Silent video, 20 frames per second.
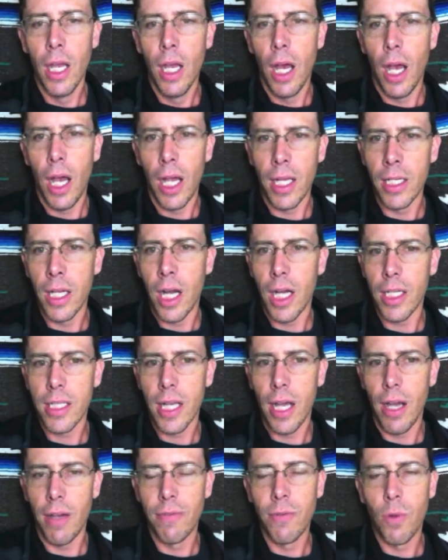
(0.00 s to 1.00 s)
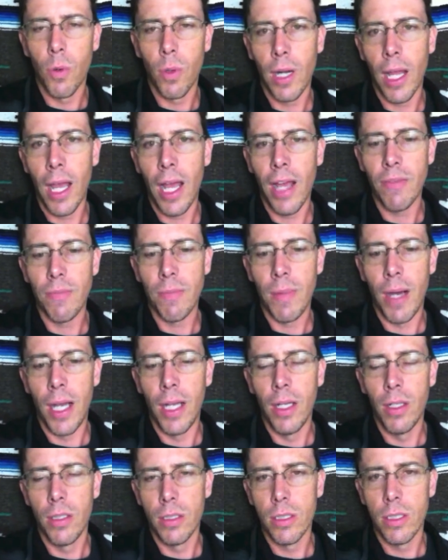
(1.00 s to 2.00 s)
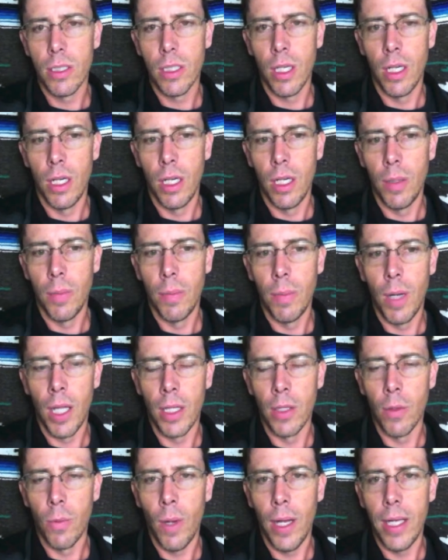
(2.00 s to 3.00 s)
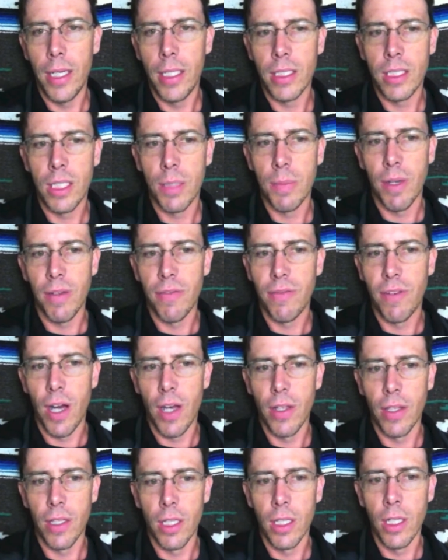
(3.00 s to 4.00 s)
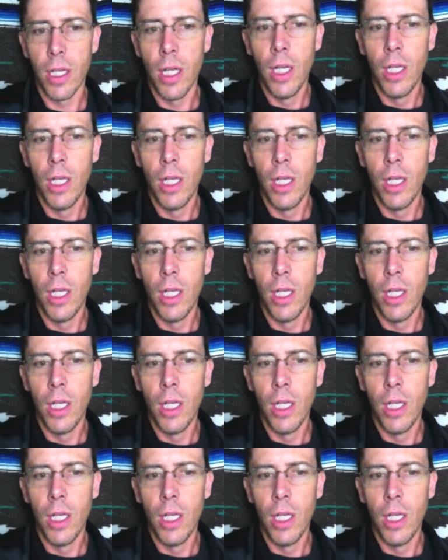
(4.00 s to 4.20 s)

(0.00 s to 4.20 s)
I knocked out four and a half miles um, on the way to see my father.